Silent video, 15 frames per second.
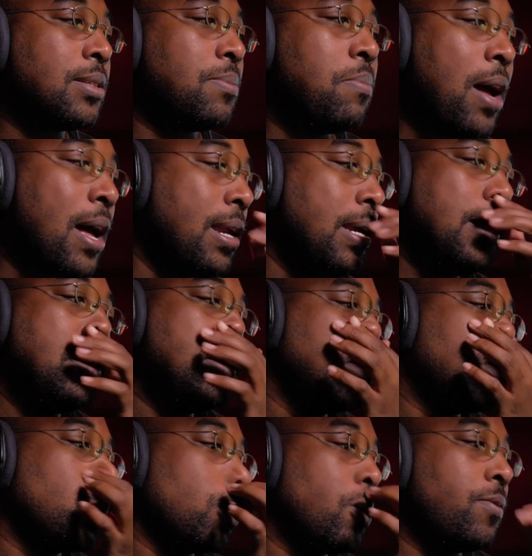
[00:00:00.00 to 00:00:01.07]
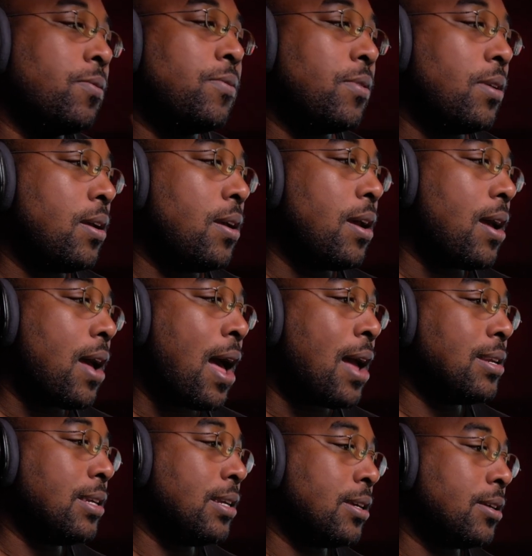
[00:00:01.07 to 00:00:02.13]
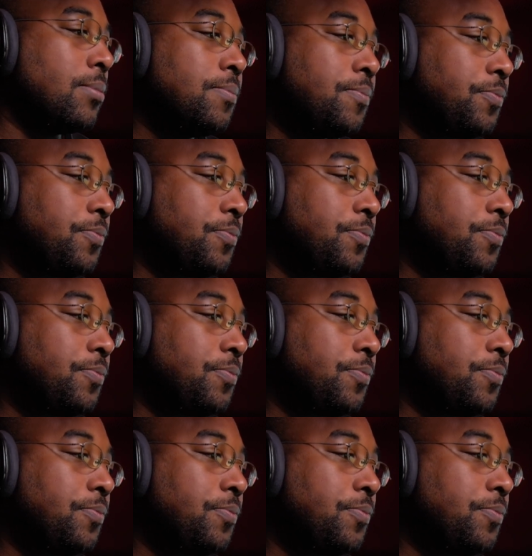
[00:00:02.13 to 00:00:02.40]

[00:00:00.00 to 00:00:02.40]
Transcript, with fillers: body sort of idea.